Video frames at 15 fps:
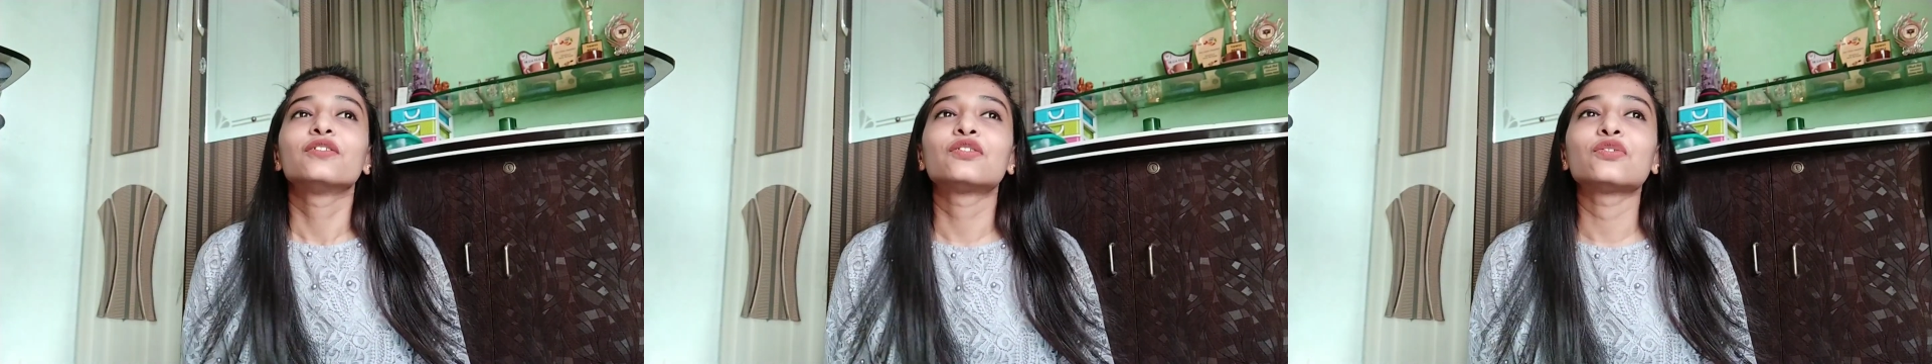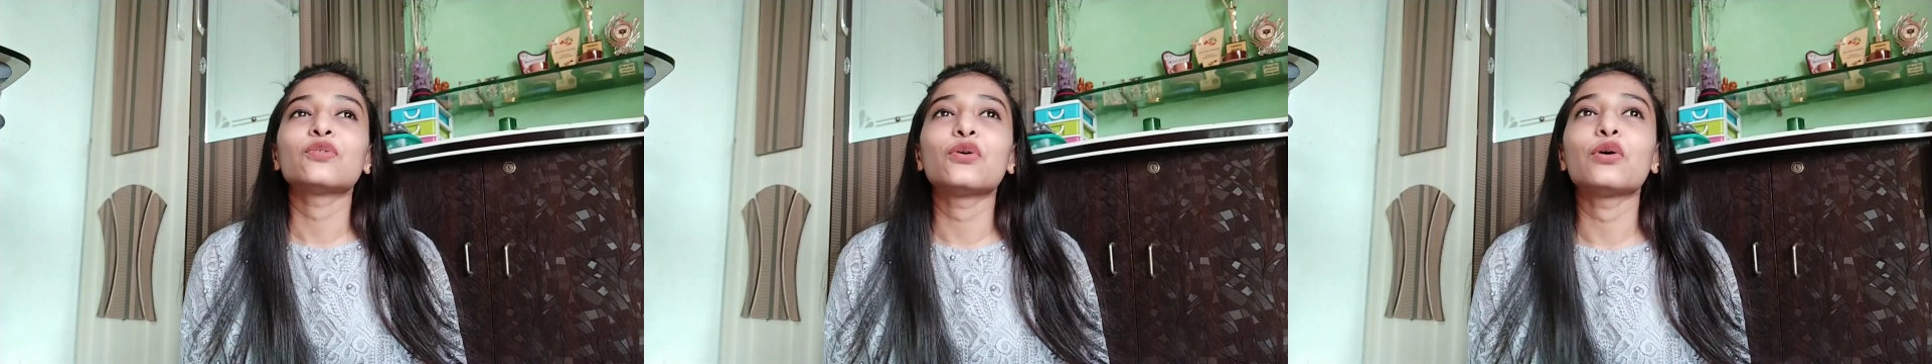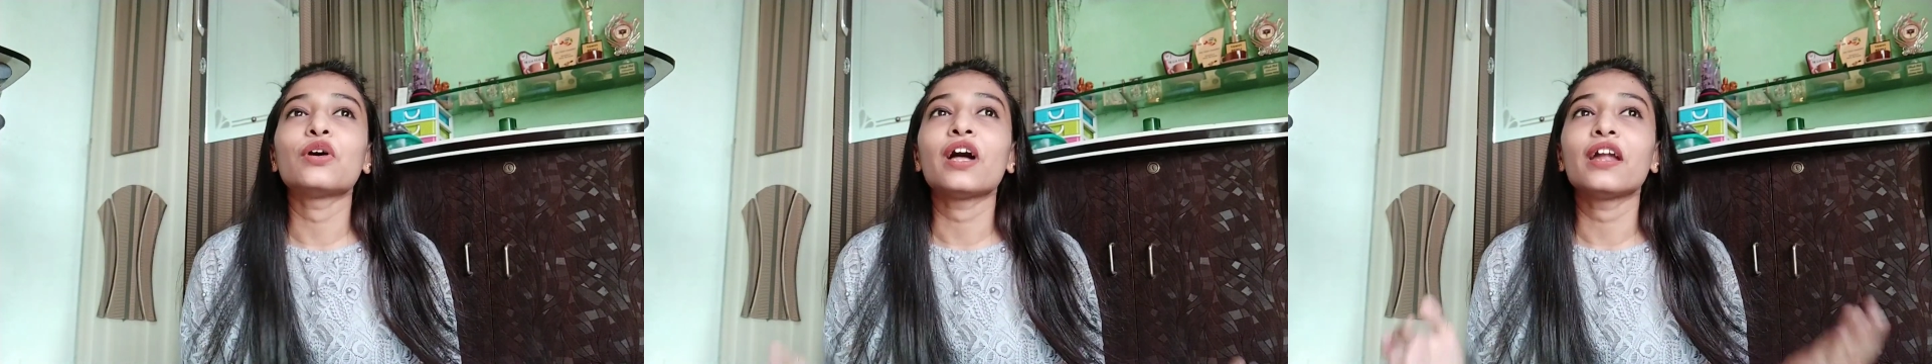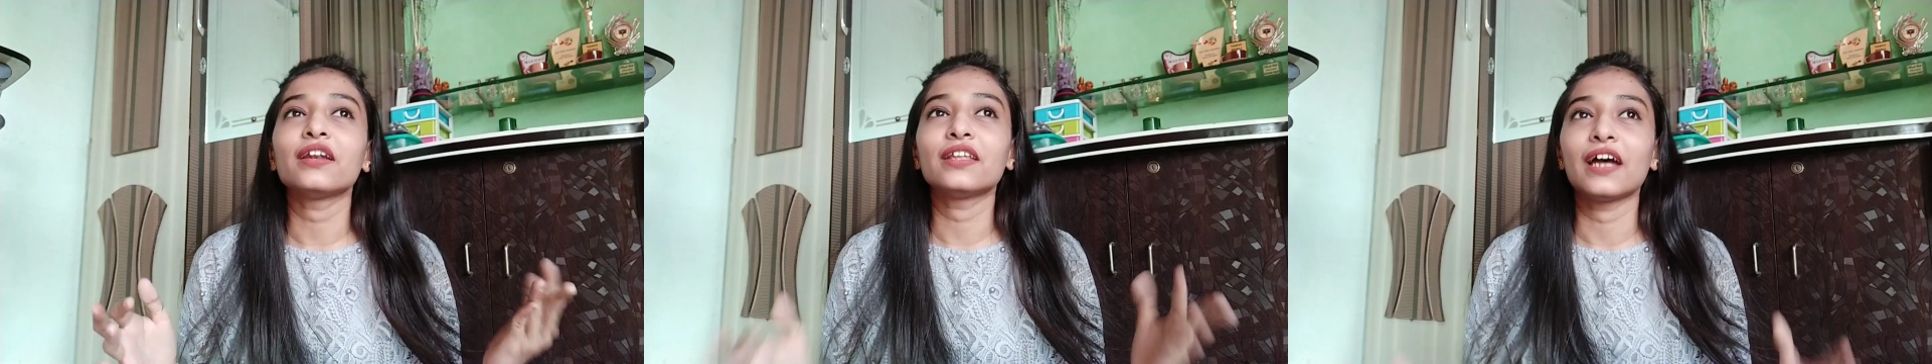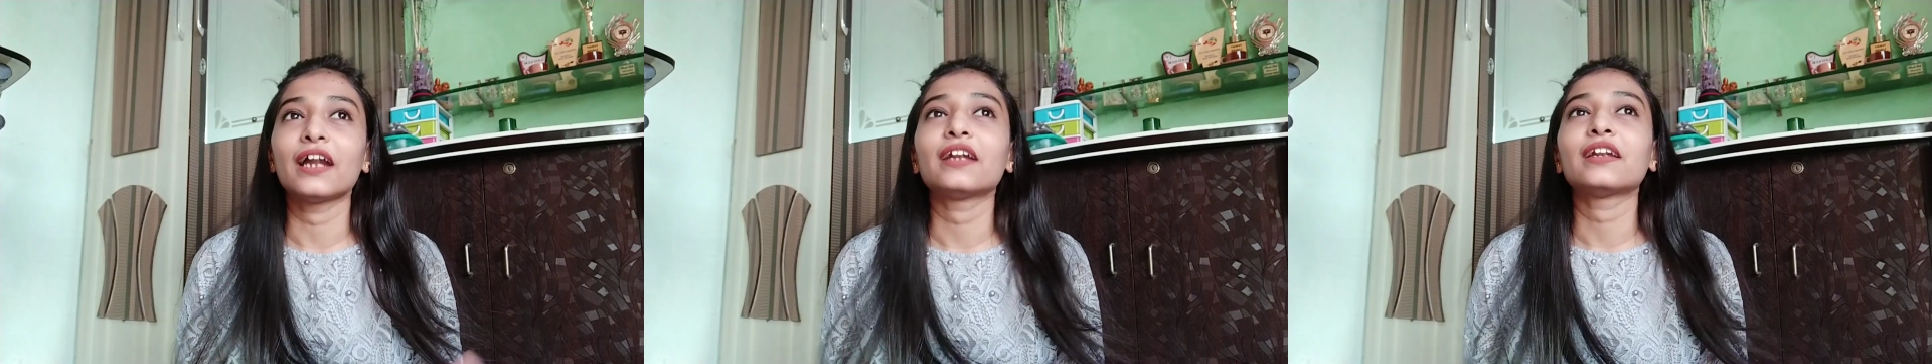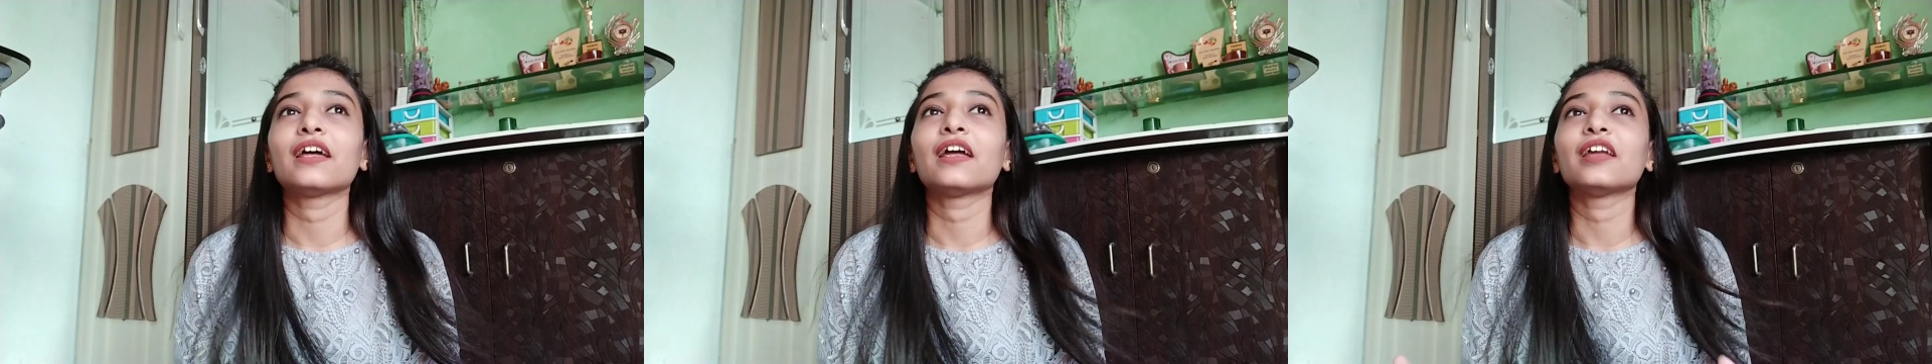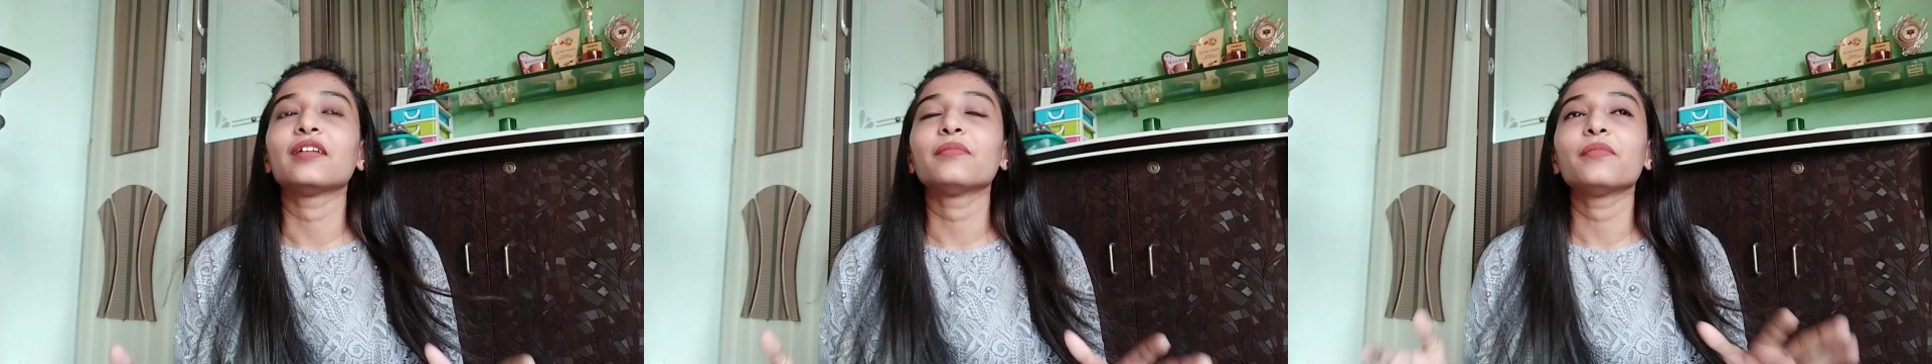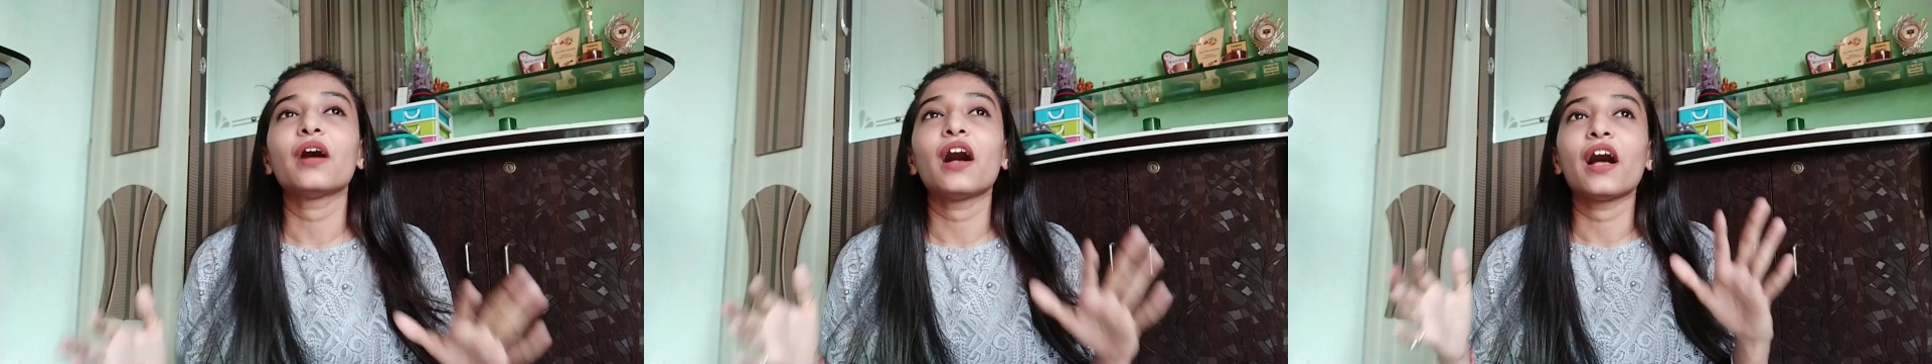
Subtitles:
So at that time